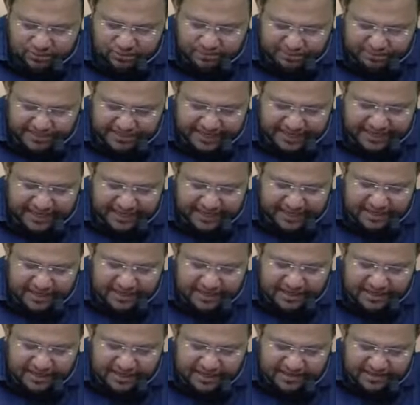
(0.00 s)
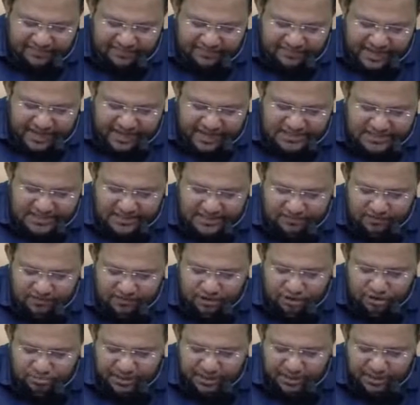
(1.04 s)
P&L. If A is equal to
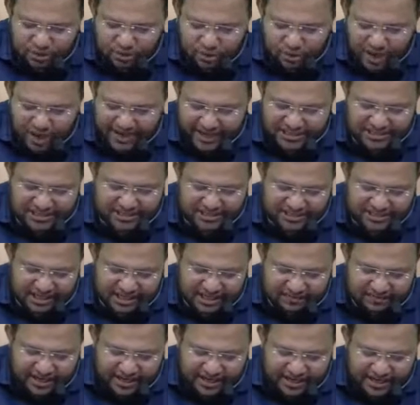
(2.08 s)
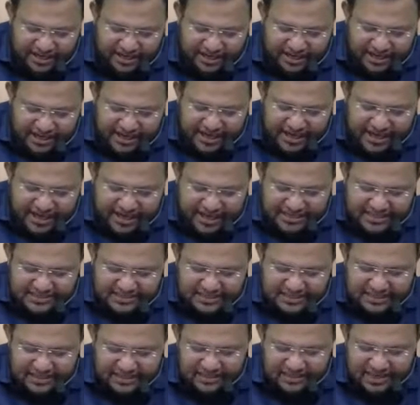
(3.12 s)
B, no action is required. A is
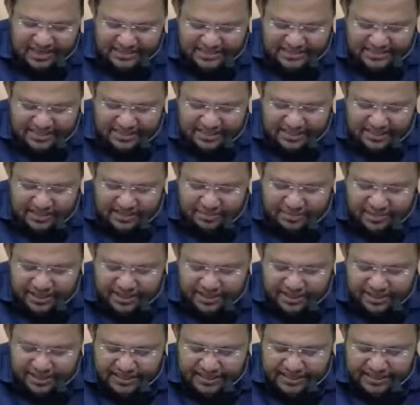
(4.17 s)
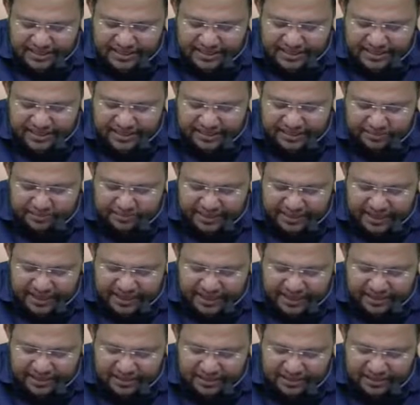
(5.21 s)
lesser than the B, credit
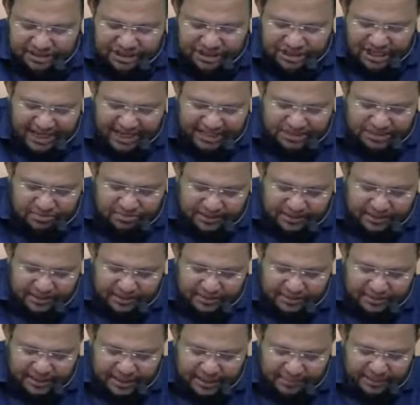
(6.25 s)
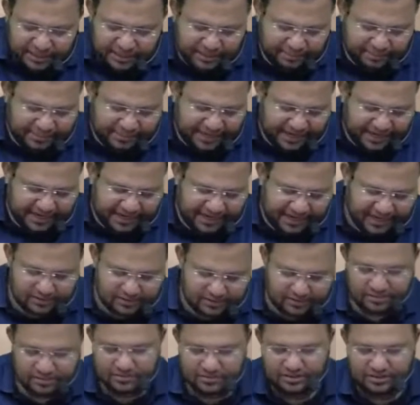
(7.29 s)
P&L. Charge matlab debit P&L.
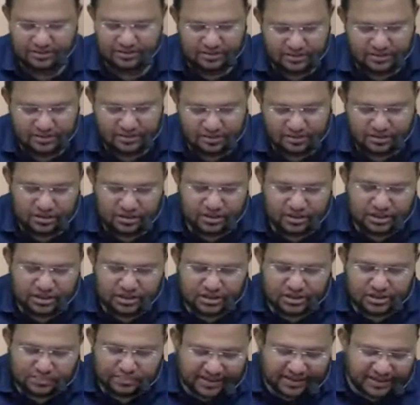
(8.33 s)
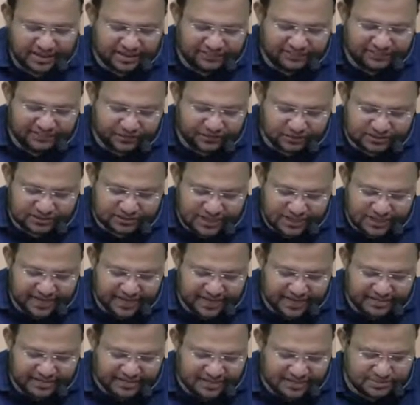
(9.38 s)
But if you sell
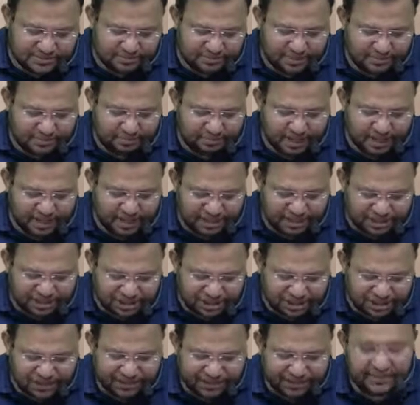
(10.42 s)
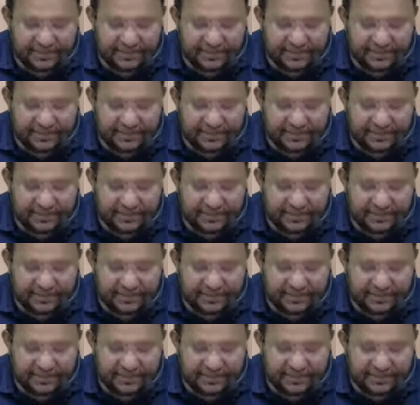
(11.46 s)
investment partially,